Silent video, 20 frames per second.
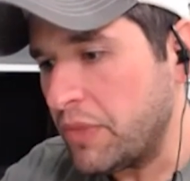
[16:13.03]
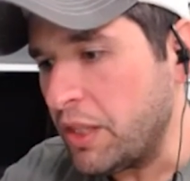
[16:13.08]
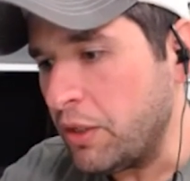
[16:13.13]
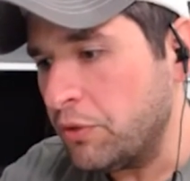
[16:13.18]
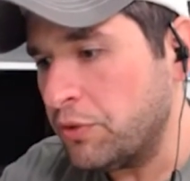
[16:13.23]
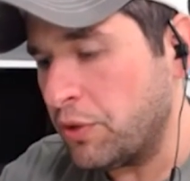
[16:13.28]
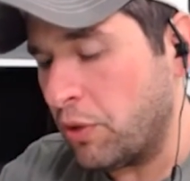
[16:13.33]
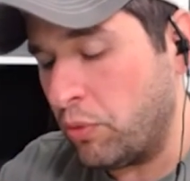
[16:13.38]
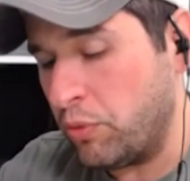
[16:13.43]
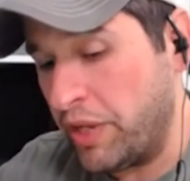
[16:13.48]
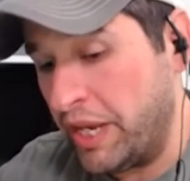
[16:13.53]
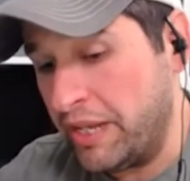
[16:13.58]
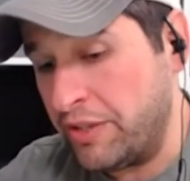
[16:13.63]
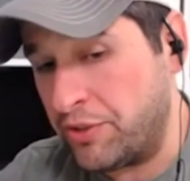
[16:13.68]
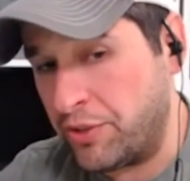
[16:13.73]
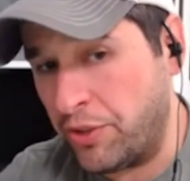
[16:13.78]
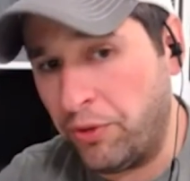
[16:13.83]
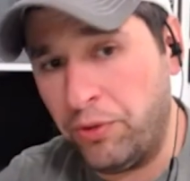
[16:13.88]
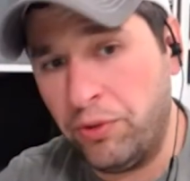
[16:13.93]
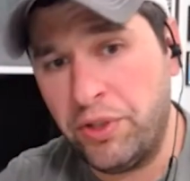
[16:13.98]
so
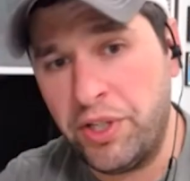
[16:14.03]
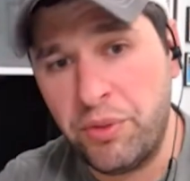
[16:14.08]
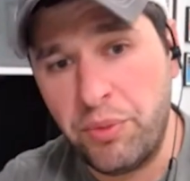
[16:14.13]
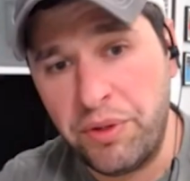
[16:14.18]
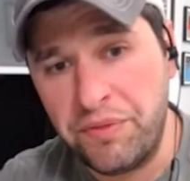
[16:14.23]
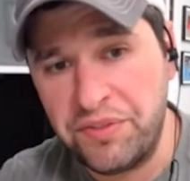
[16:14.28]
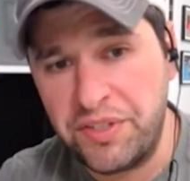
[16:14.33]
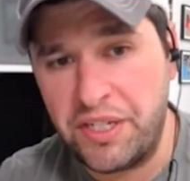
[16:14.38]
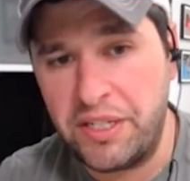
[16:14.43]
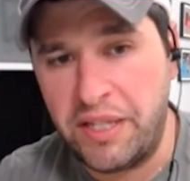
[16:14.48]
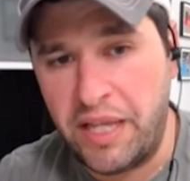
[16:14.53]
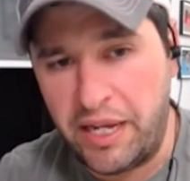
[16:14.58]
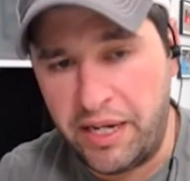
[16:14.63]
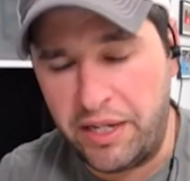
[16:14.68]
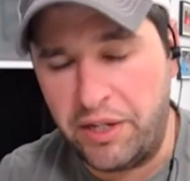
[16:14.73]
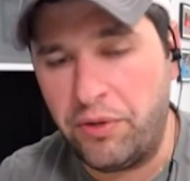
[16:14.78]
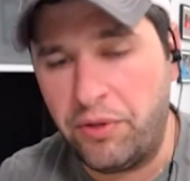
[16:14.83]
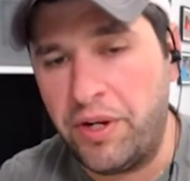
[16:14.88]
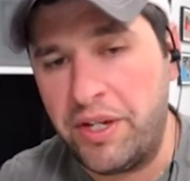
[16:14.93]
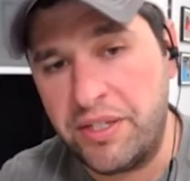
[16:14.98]
internally we've seen that
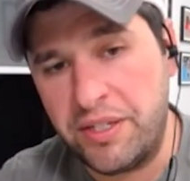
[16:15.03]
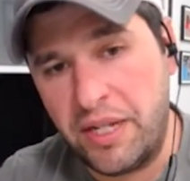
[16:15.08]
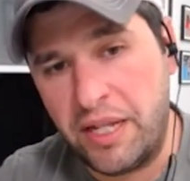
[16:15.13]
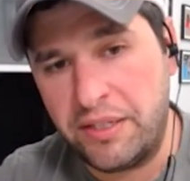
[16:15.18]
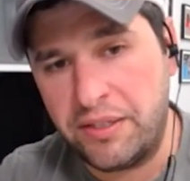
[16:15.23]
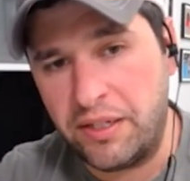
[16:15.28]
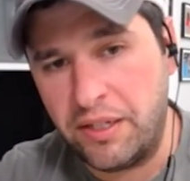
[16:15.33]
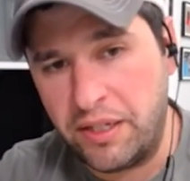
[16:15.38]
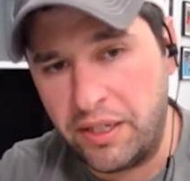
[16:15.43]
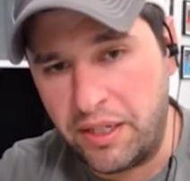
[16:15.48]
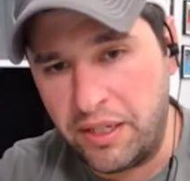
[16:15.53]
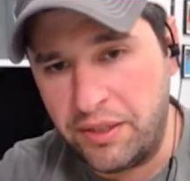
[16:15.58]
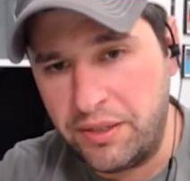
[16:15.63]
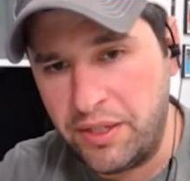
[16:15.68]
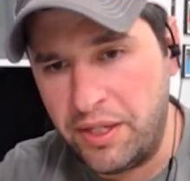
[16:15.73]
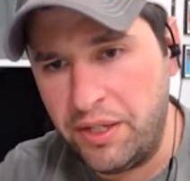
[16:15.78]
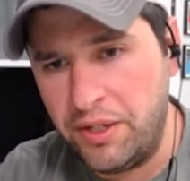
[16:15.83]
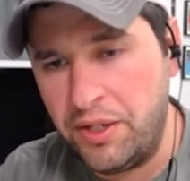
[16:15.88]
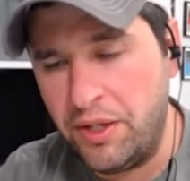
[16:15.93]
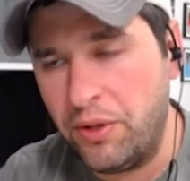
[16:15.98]
increase and that's going to
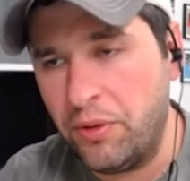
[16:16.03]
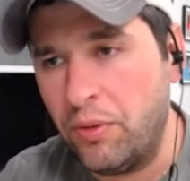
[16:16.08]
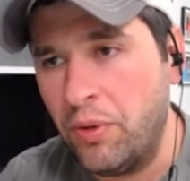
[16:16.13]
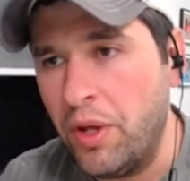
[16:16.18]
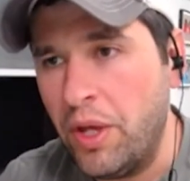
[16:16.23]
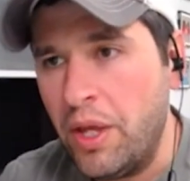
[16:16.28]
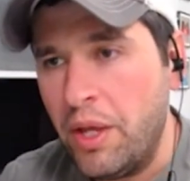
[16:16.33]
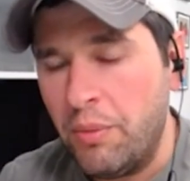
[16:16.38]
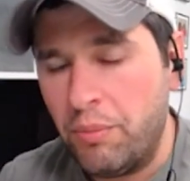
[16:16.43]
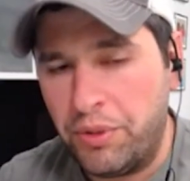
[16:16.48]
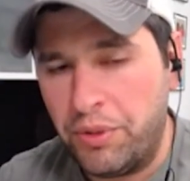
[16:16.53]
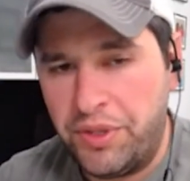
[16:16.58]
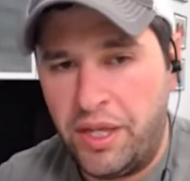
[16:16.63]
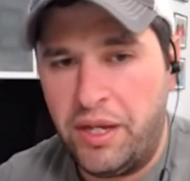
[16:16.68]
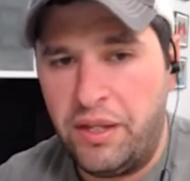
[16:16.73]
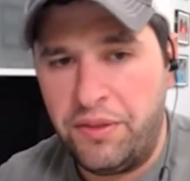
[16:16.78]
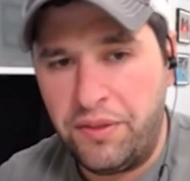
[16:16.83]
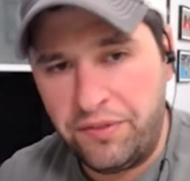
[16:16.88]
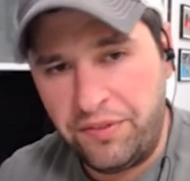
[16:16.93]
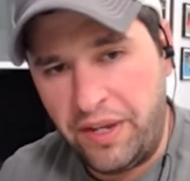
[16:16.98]
continue but then
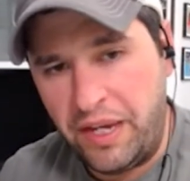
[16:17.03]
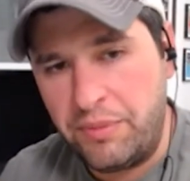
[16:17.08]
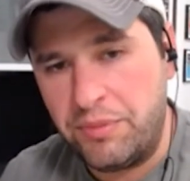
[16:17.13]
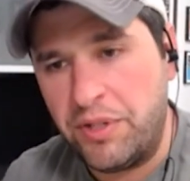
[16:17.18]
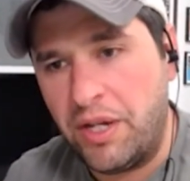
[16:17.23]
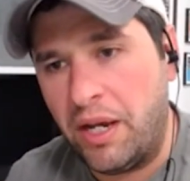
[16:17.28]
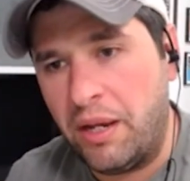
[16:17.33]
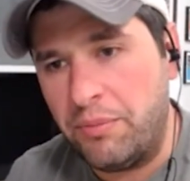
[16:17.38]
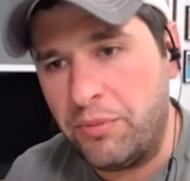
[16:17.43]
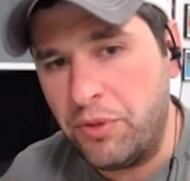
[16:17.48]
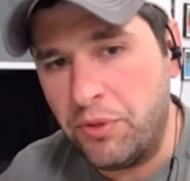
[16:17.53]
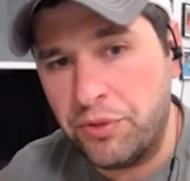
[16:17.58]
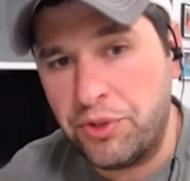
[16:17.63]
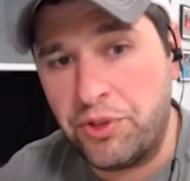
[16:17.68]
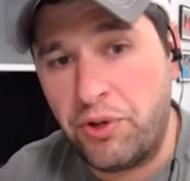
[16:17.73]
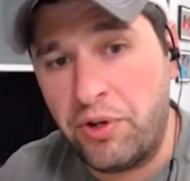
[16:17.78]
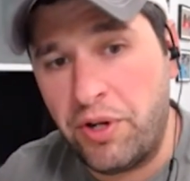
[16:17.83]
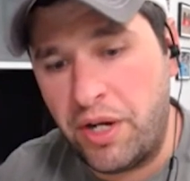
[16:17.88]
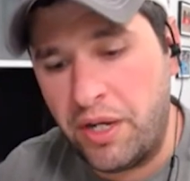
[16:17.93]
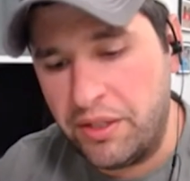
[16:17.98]
at the same time, you're
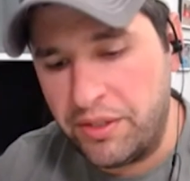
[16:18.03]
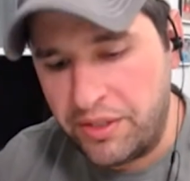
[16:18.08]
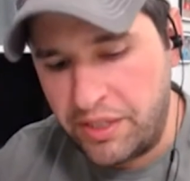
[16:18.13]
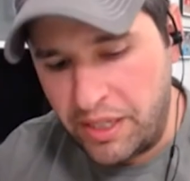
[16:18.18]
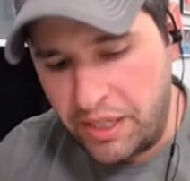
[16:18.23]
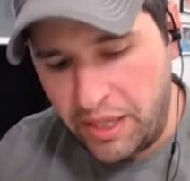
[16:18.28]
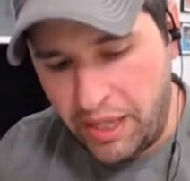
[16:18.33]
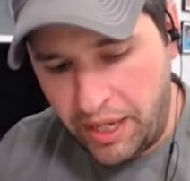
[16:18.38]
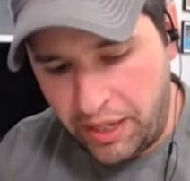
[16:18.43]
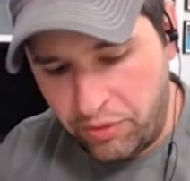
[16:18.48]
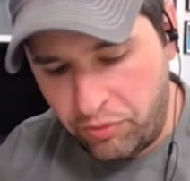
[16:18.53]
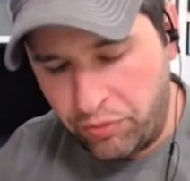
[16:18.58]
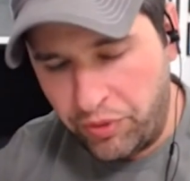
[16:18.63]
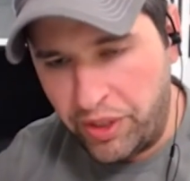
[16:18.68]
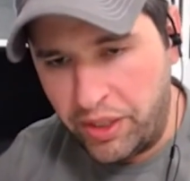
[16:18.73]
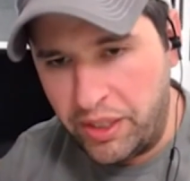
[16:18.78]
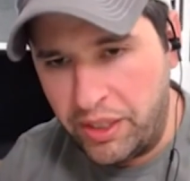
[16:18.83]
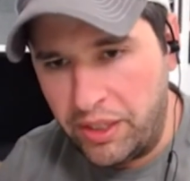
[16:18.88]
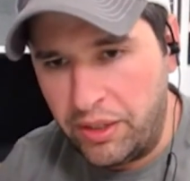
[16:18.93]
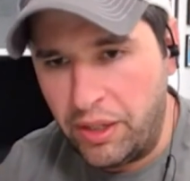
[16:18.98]
starting to see that
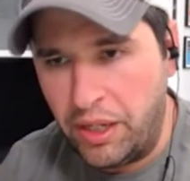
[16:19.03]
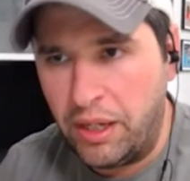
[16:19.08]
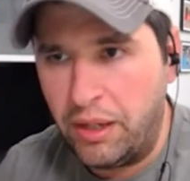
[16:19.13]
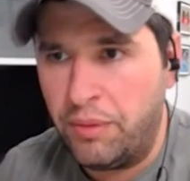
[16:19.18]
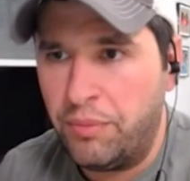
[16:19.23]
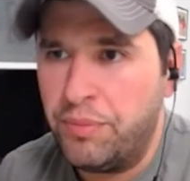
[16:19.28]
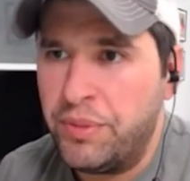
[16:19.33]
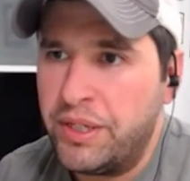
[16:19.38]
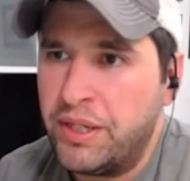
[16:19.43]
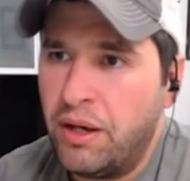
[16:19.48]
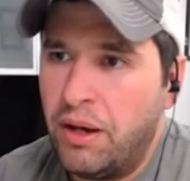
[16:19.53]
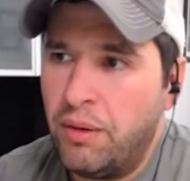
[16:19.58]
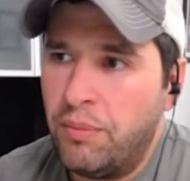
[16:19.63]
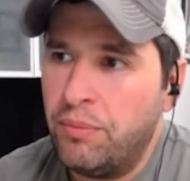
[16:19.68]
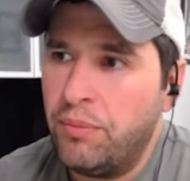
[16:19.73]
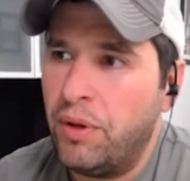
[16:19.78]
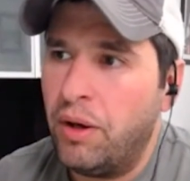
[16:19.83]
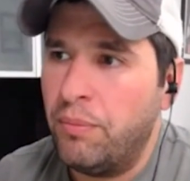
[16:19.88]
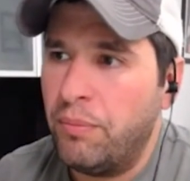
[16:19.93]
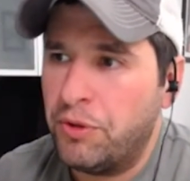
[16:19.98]
really uh,
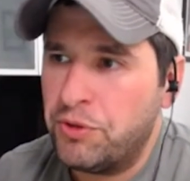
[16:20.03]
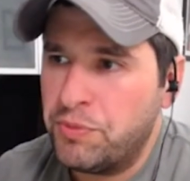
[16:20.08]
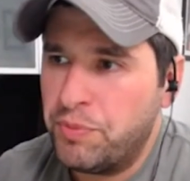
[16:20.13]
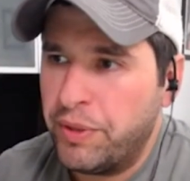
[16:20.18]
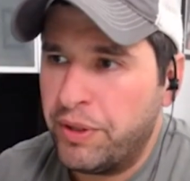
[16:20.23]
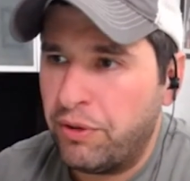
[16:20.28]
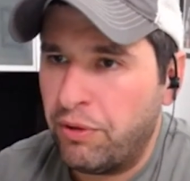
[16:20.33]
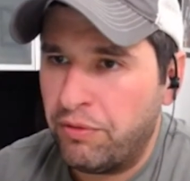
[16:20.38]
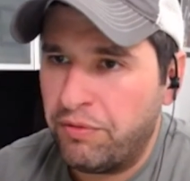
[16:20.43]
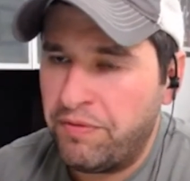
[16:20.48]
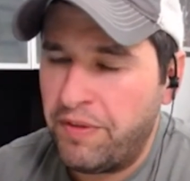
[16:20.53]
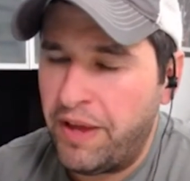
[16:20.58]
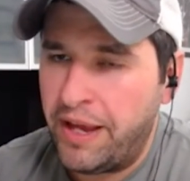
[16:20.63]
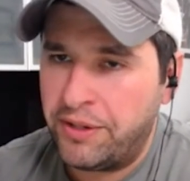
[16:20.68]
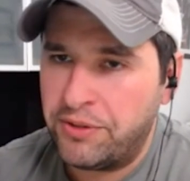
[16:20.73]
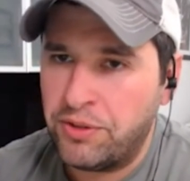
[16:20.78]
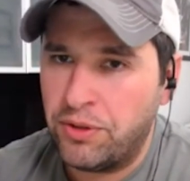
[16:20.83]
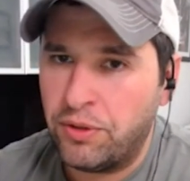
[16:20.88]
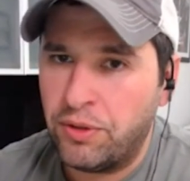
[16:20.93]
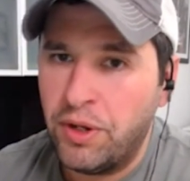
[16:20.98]
become a much bigger
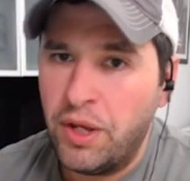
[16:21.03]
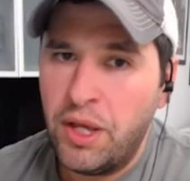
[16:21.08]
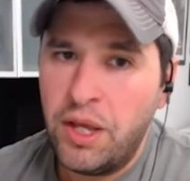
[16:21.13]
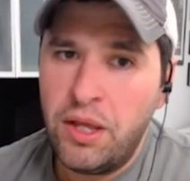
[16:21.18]
factor.